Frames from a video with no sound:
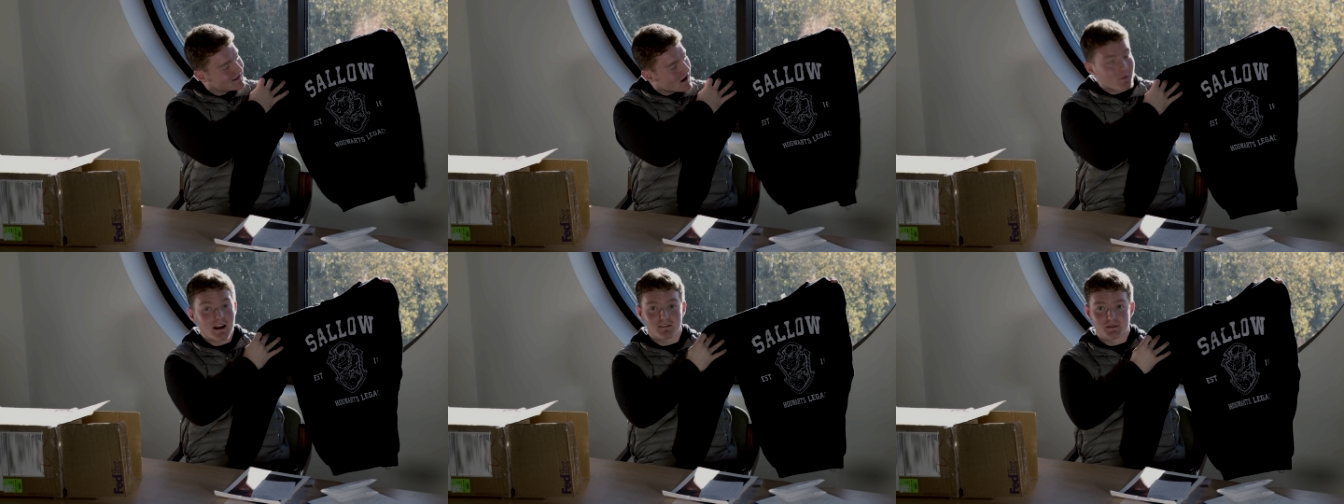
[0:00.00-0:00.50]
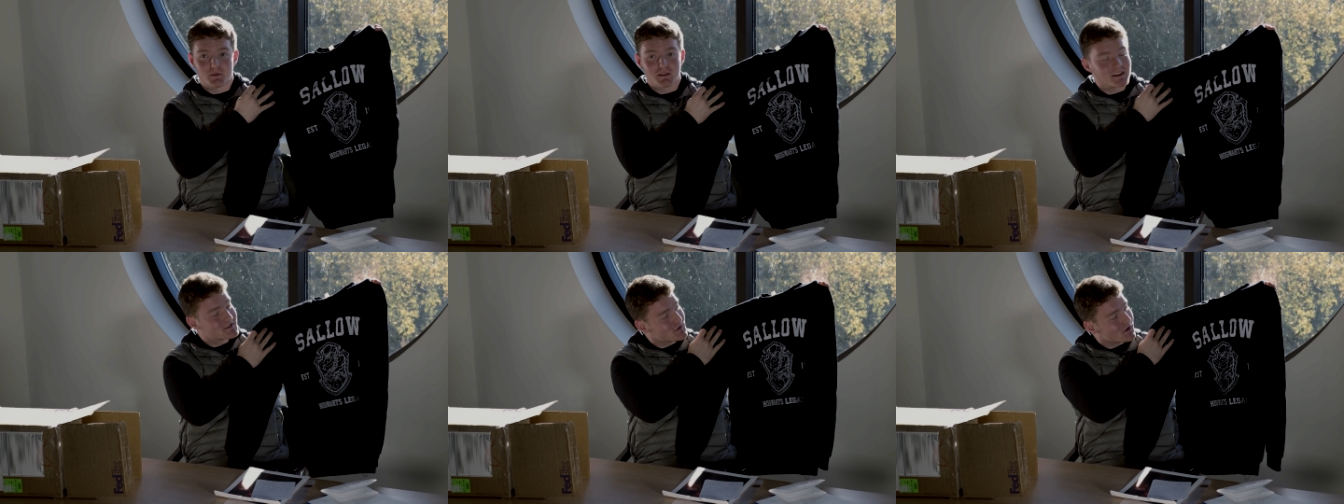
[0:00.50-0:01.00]
I'm gonna have to put
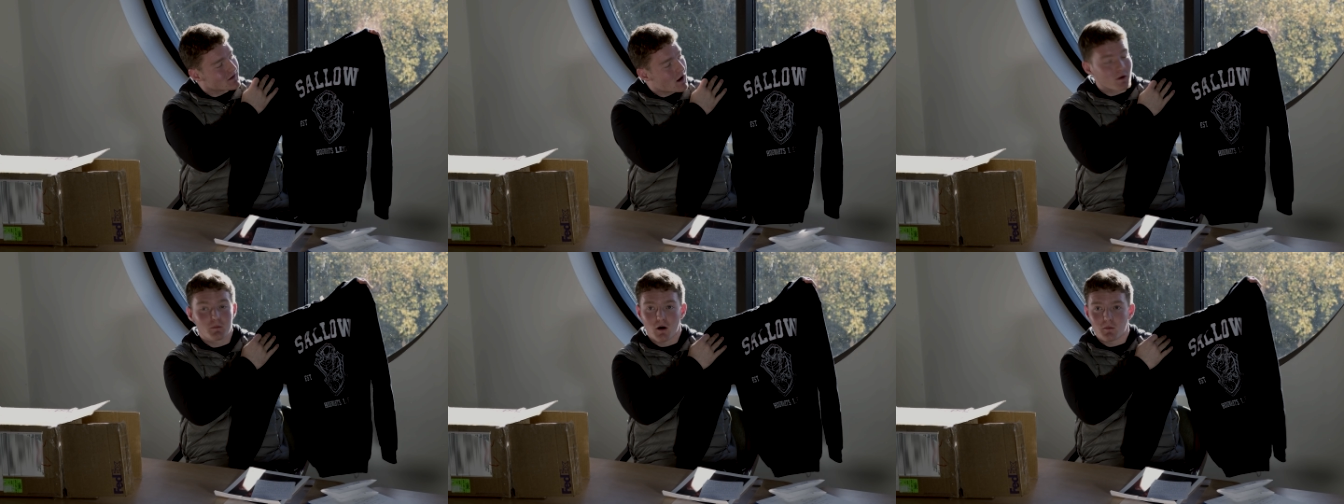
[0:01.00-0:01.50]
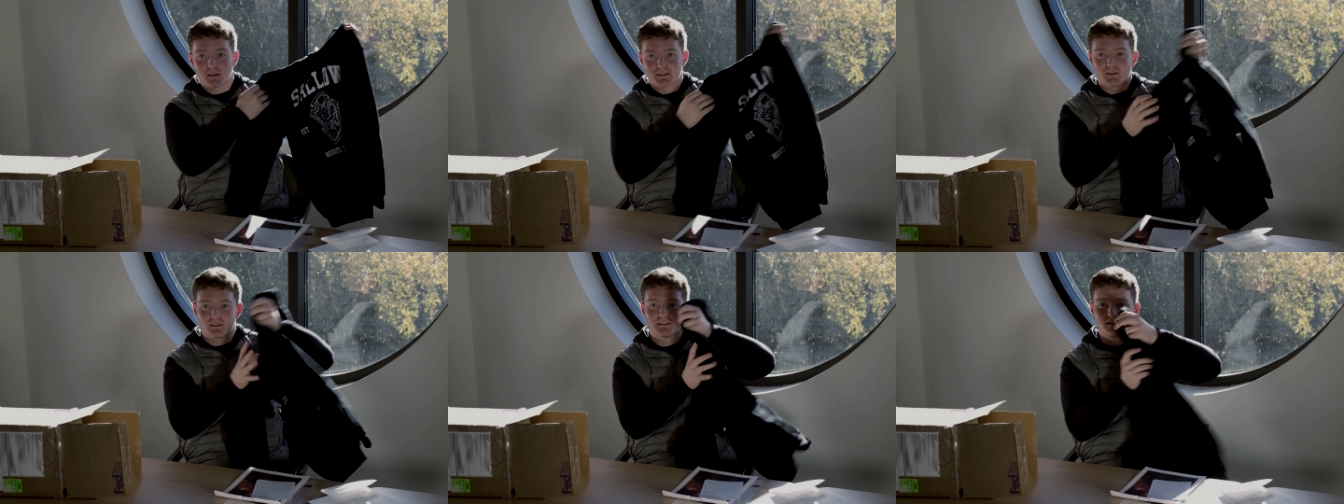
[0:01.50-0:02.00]
this on. I'm gonna pop this
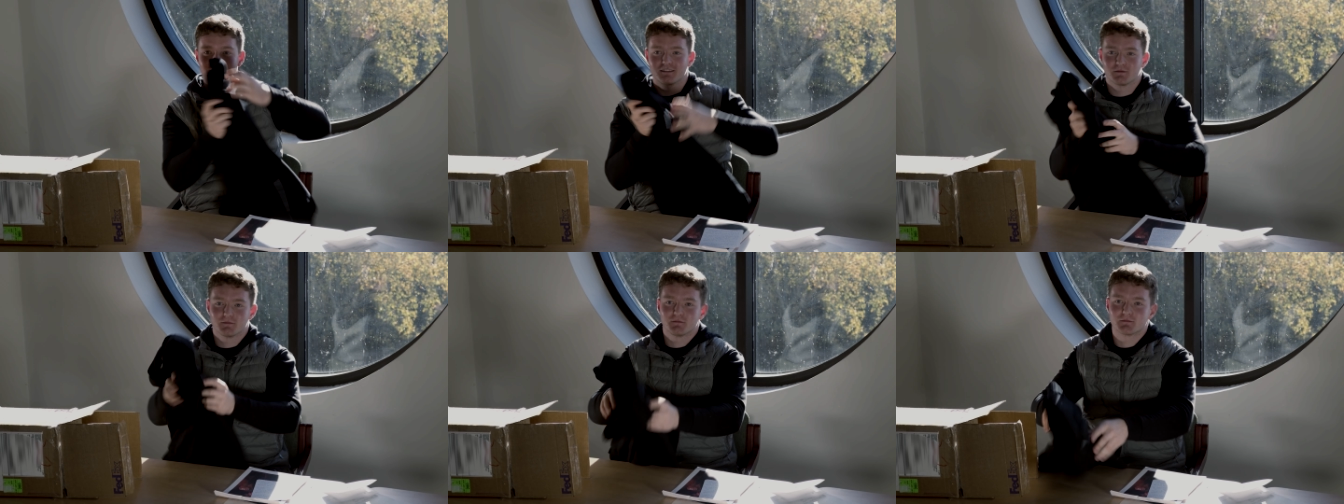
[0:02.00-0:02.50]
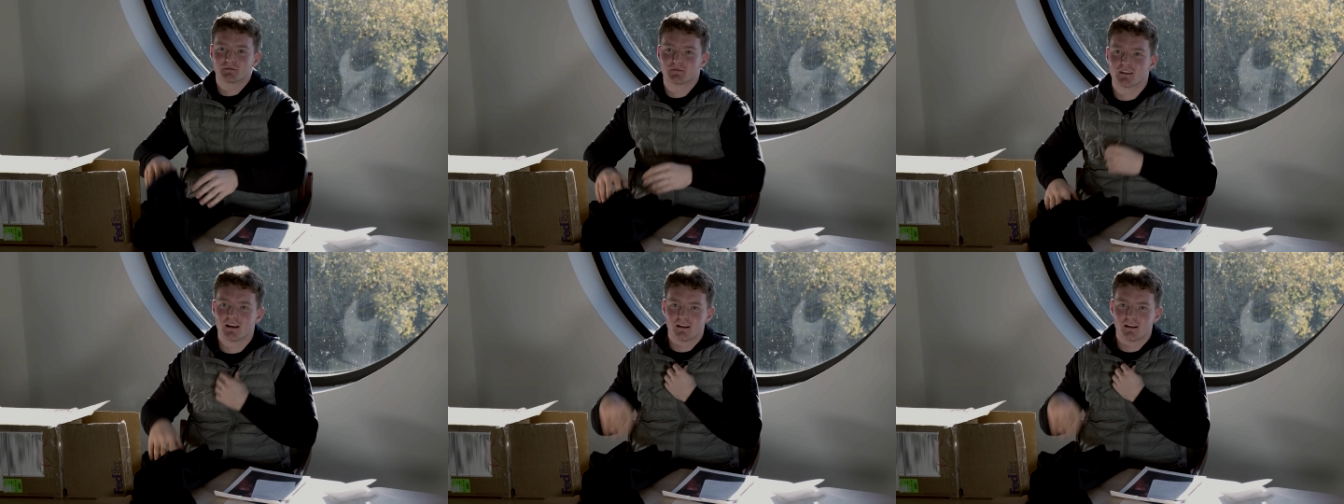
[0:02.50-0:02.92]
on. Oh man,